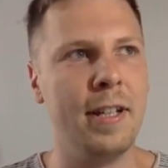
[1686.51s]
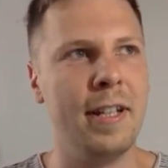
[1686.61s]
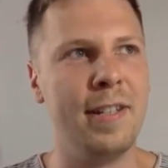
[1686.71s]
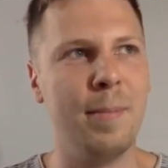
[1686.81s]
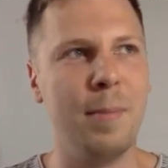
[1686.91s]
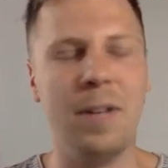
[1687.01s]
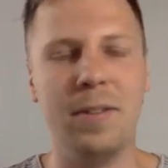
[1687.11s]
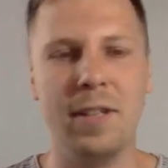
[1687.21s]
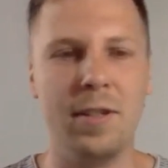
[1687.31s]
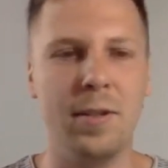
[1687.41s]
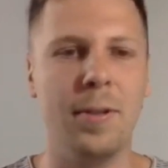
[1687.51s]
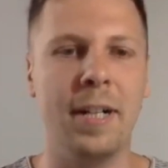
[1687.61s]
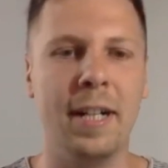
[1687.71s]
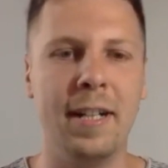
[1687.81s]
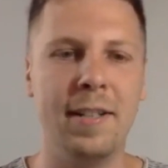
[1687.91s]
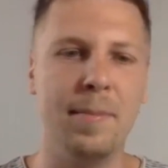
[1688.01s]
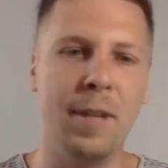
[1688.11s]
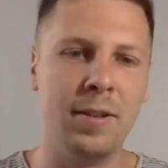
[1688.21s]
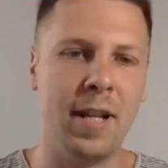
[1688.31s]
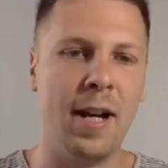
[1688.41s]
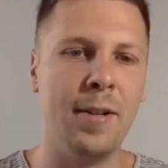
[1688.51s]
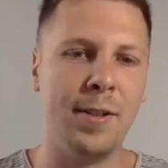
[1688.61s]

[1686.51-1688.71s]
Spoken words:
It's about the story. It's about how you